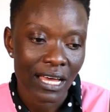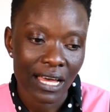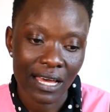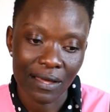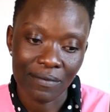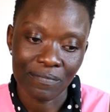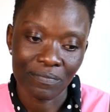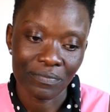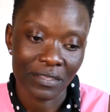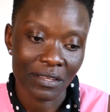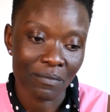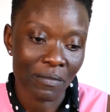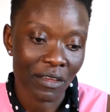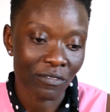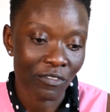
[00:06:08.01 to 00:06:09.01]

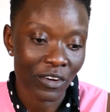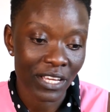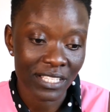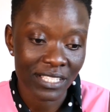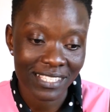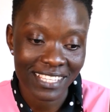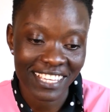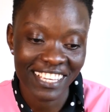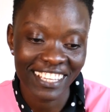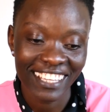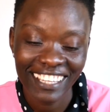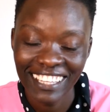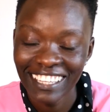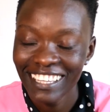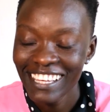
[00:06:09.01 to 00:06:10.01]
My friends,
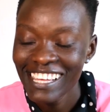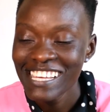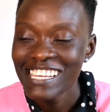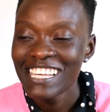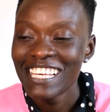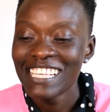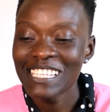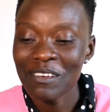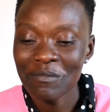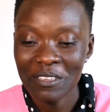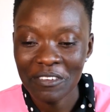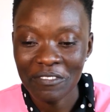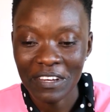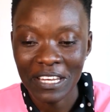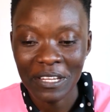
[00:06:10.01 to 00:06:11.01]

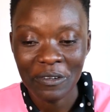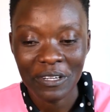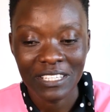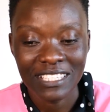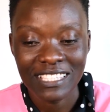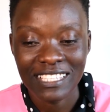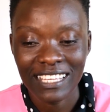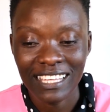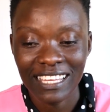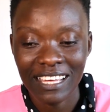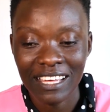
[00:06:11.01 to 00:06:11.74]
something funny was,